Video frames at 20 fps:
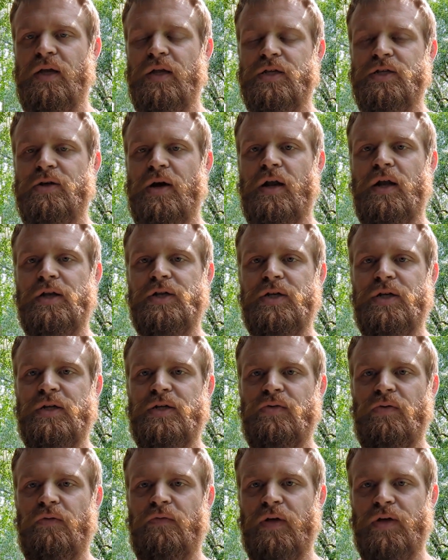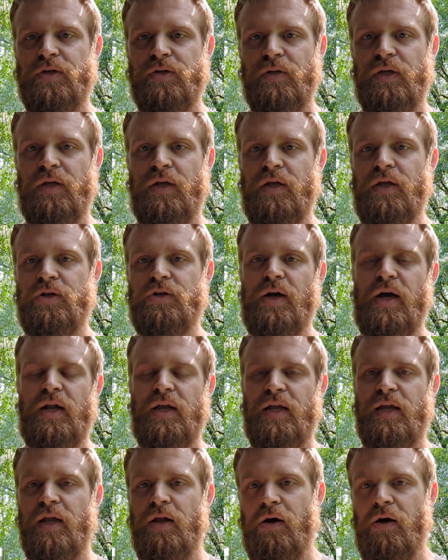in a strategy to eventually try
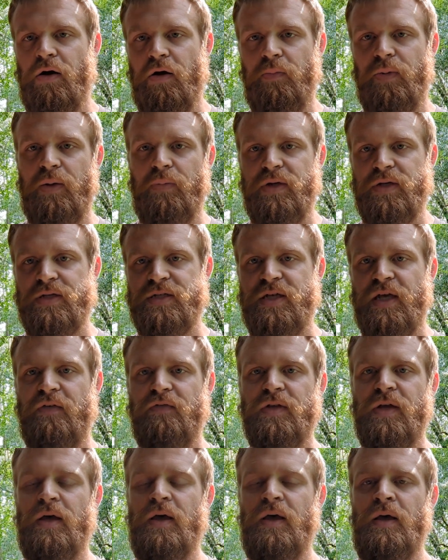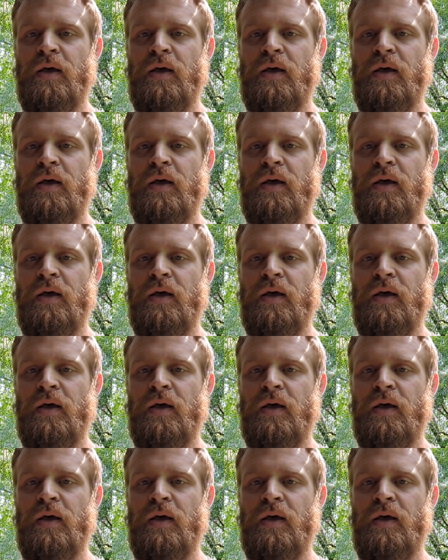to get all babies saved.